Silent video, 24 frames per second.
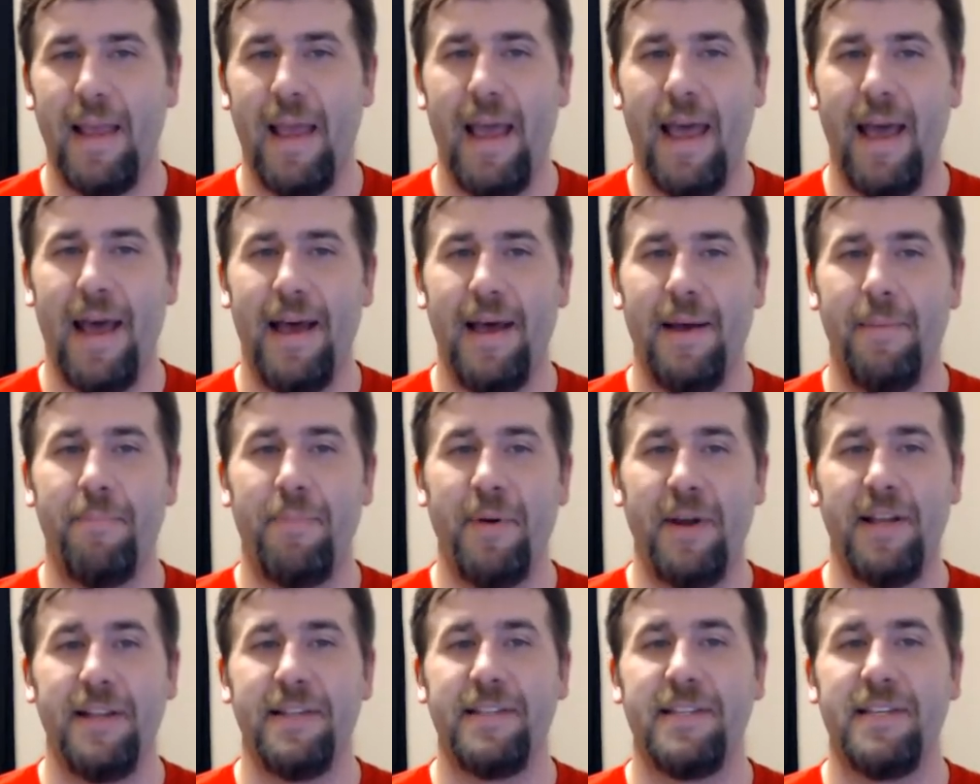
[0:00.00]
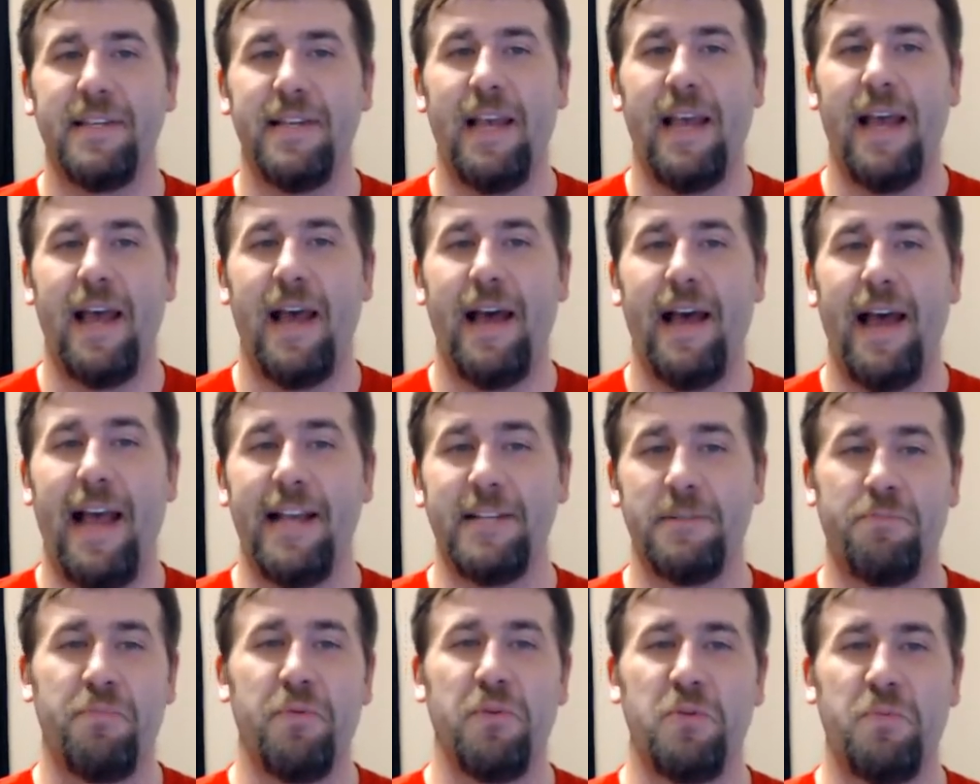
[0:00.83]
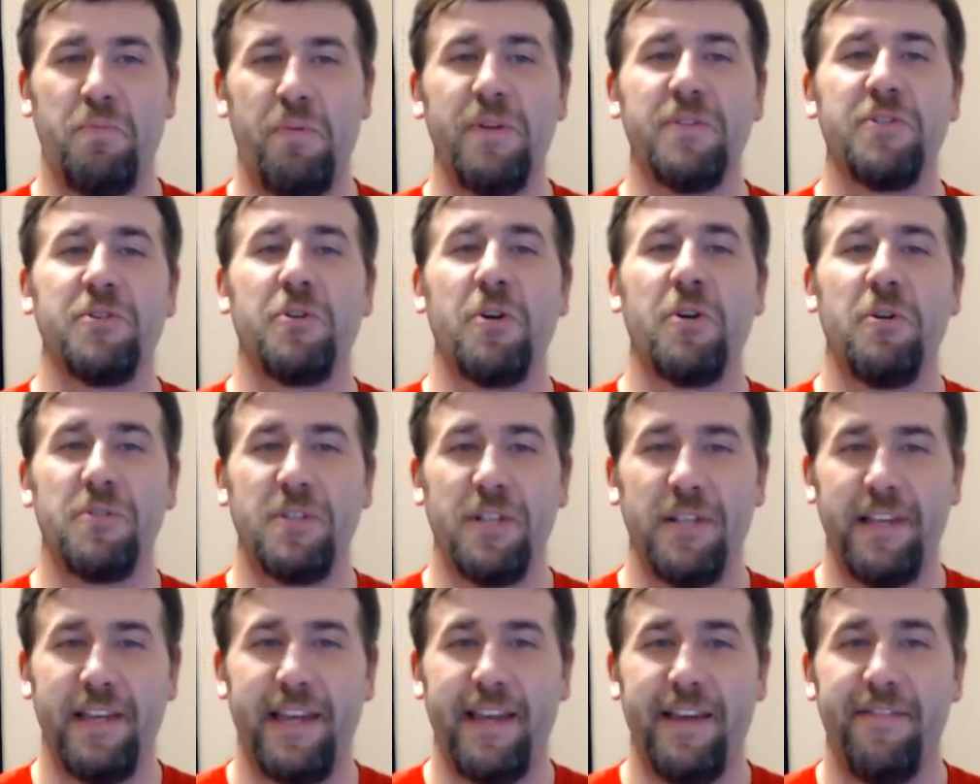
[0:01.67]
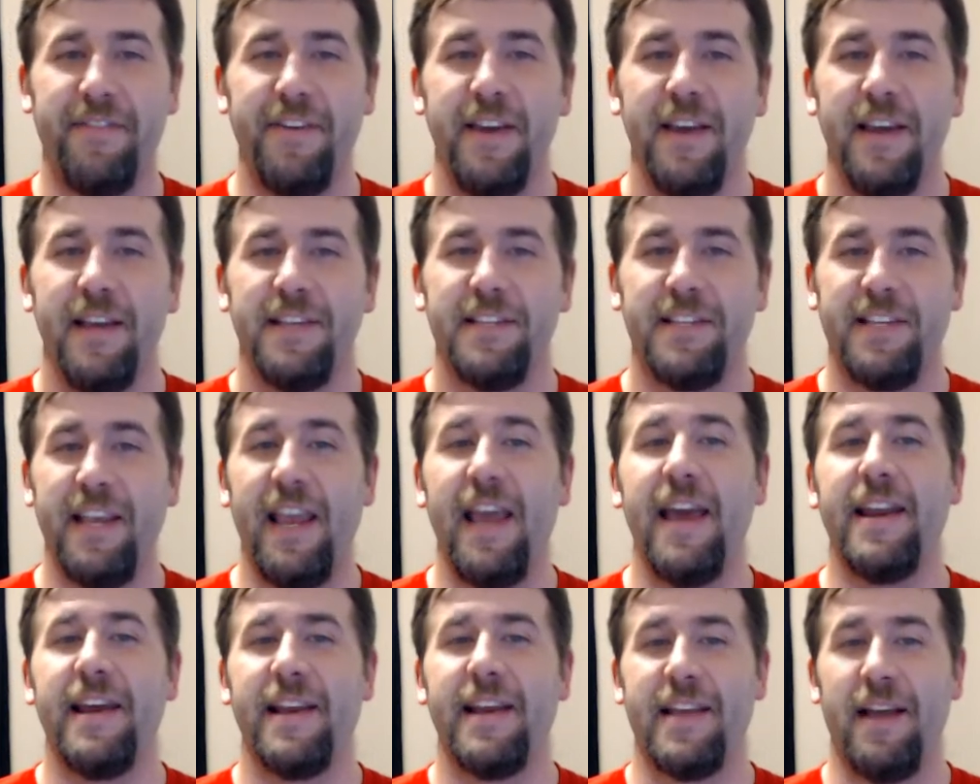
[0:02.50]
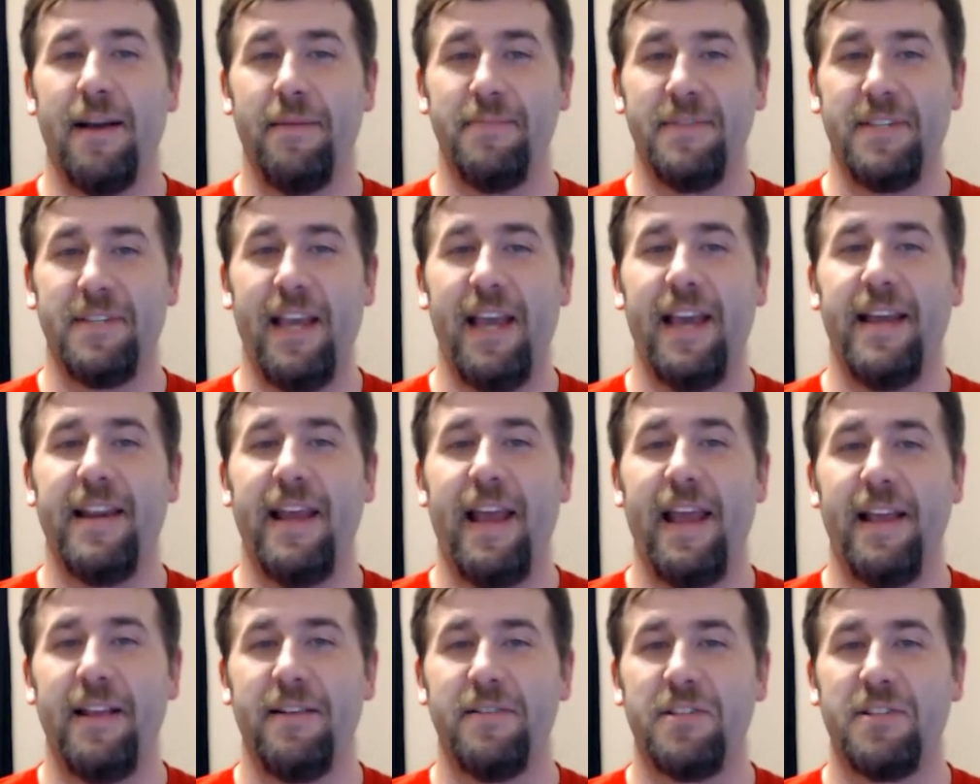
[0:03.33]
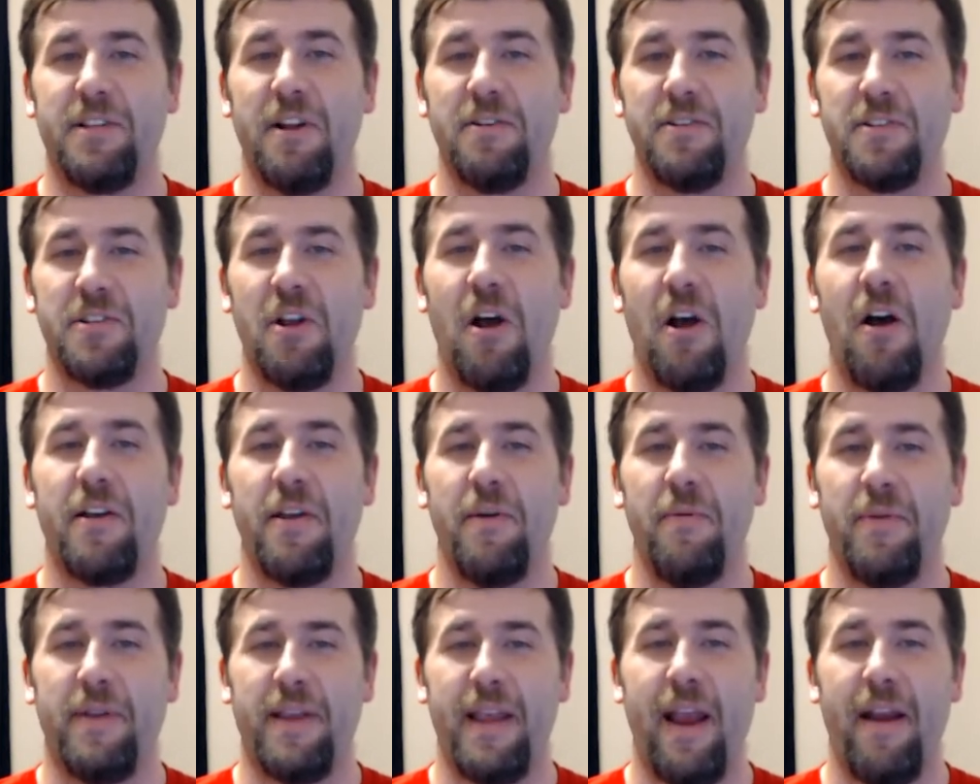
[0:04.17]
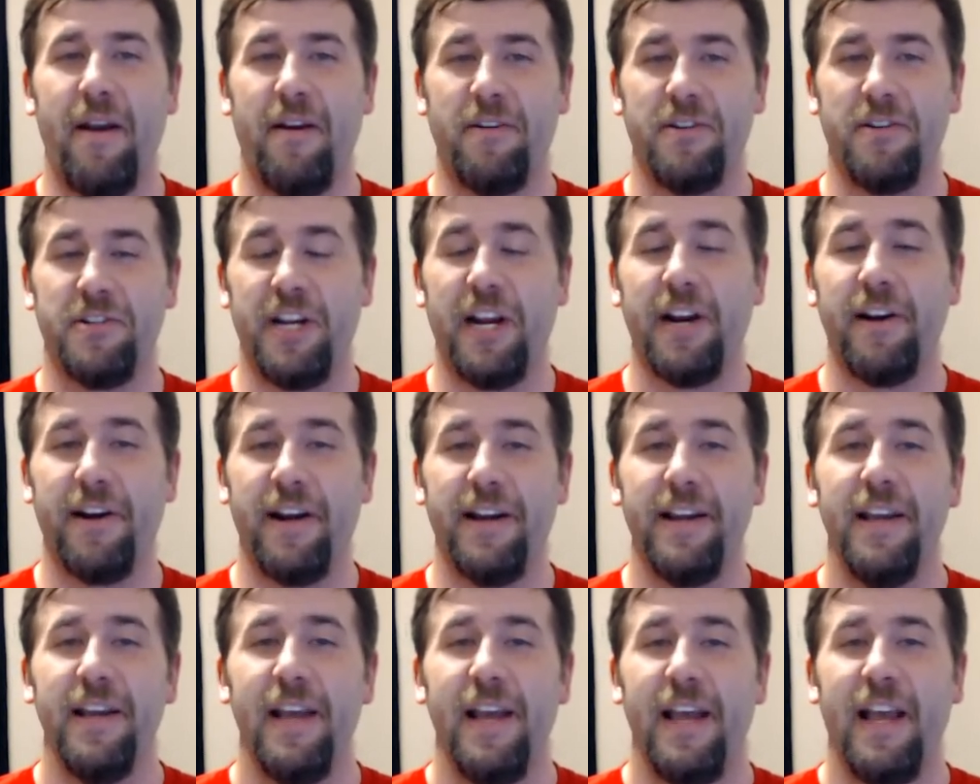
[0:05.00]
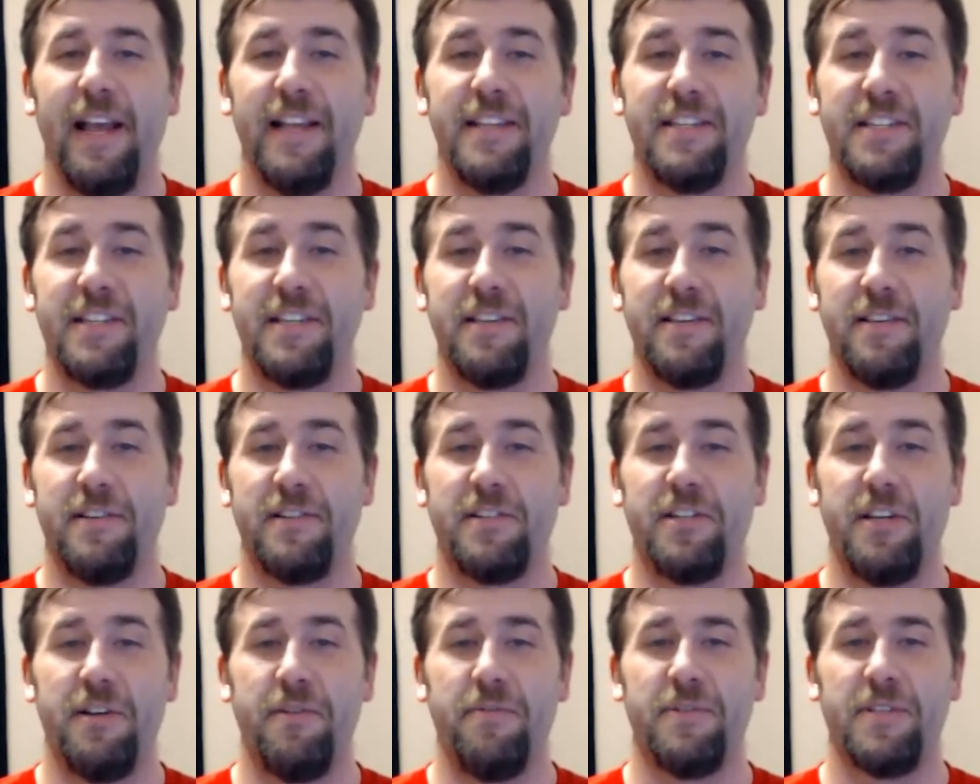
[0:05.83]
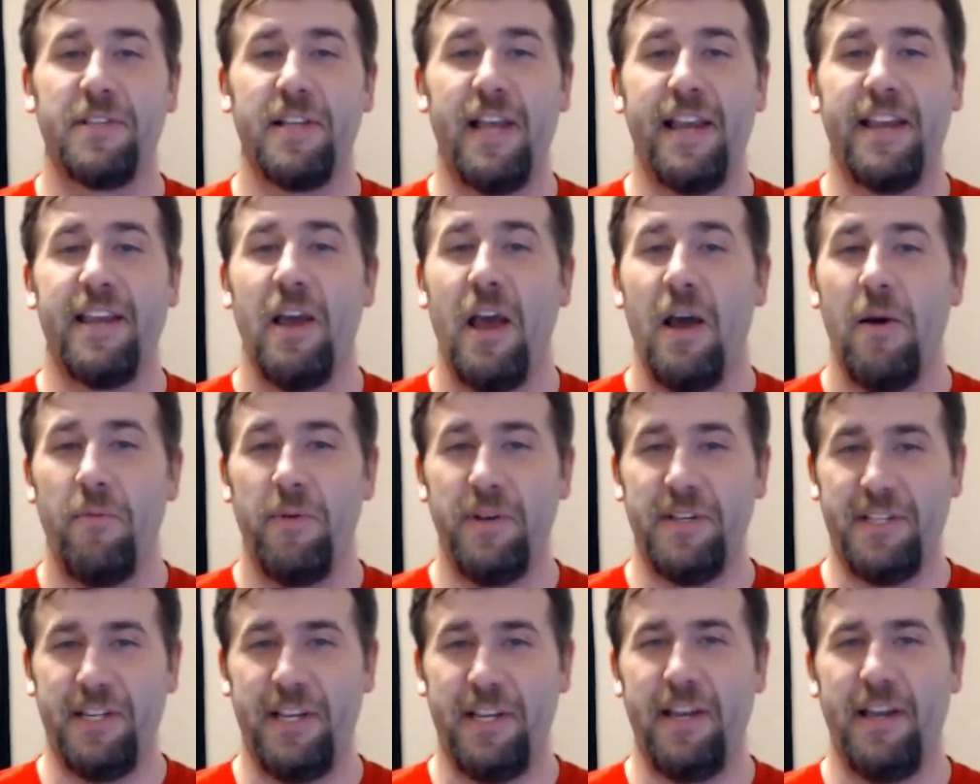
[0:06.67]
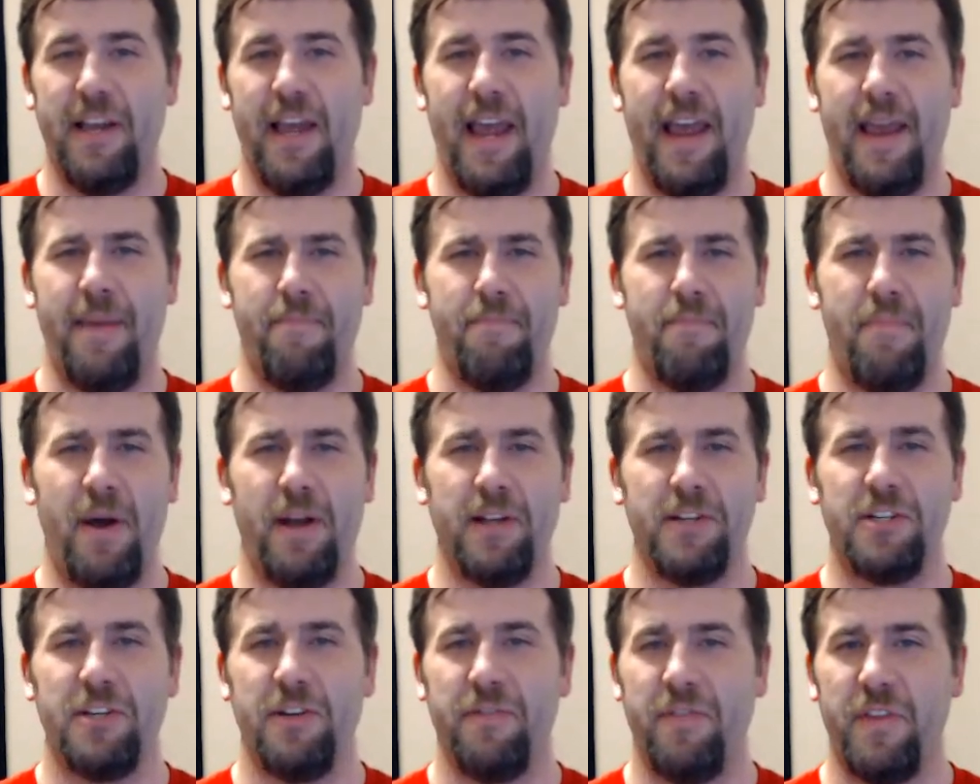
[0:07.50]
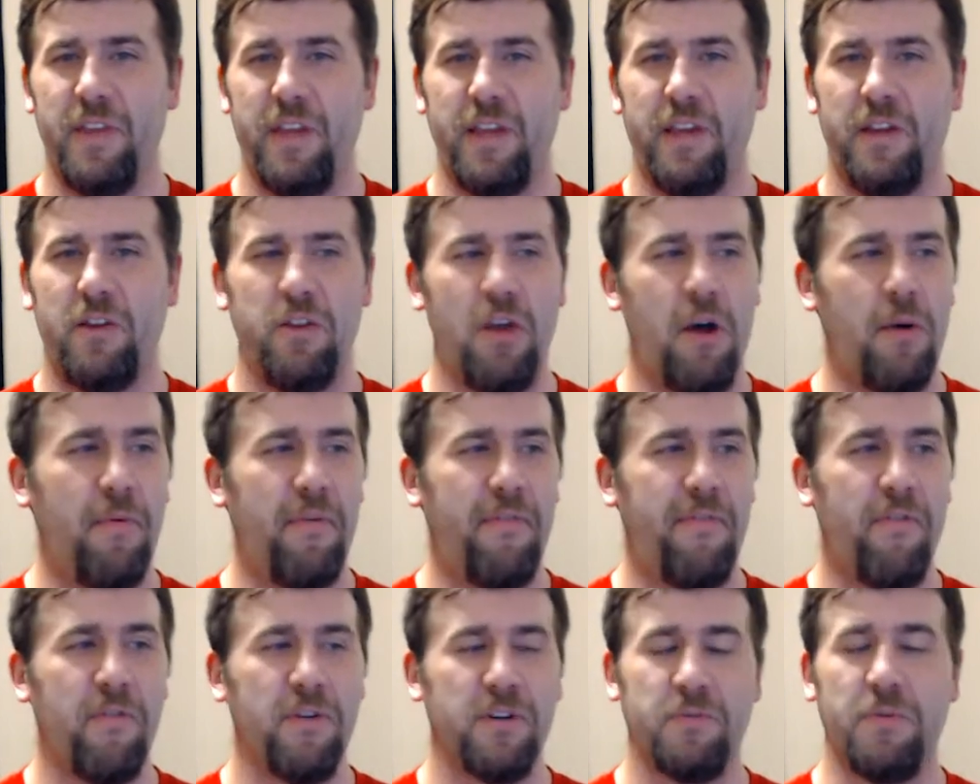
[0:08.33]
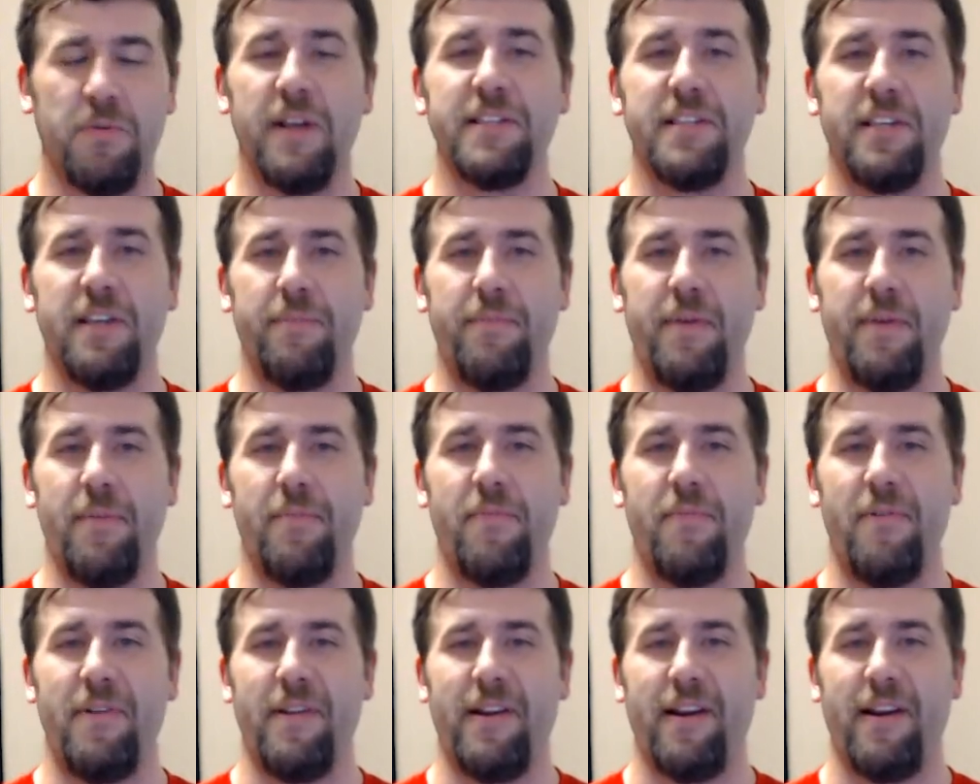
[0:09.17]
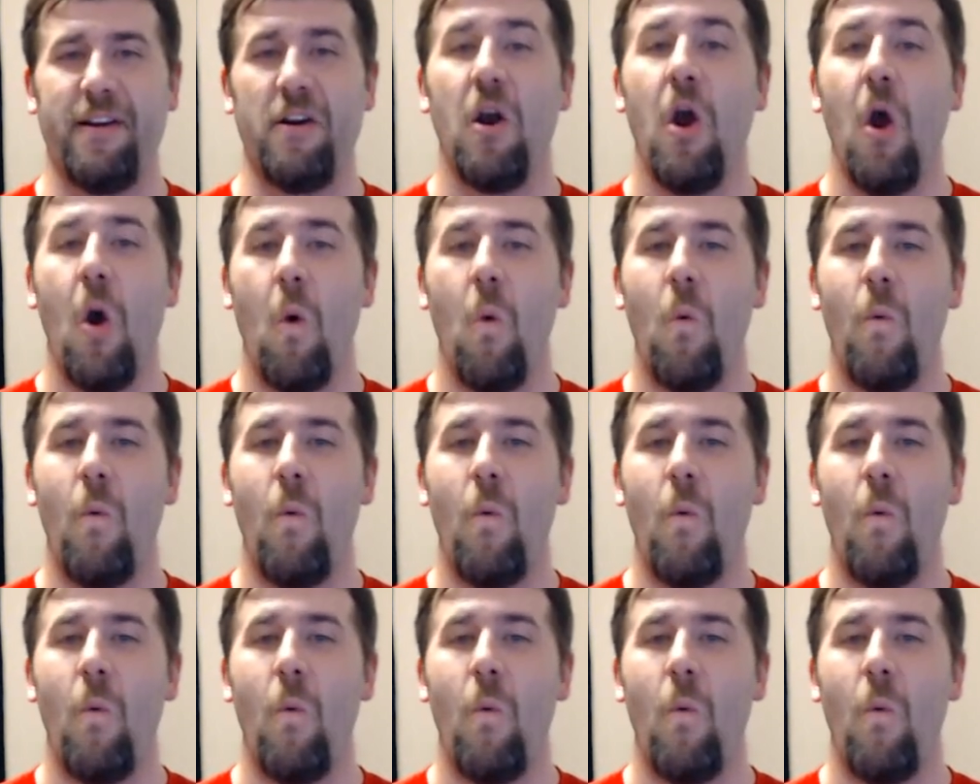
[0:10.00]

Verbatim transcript: But as Bruce Pritchard goes to leave, Sienna comes in and starts talking with Karen Jarrett, and she was like, we see a bunch of the Global Force Wrestling people in here.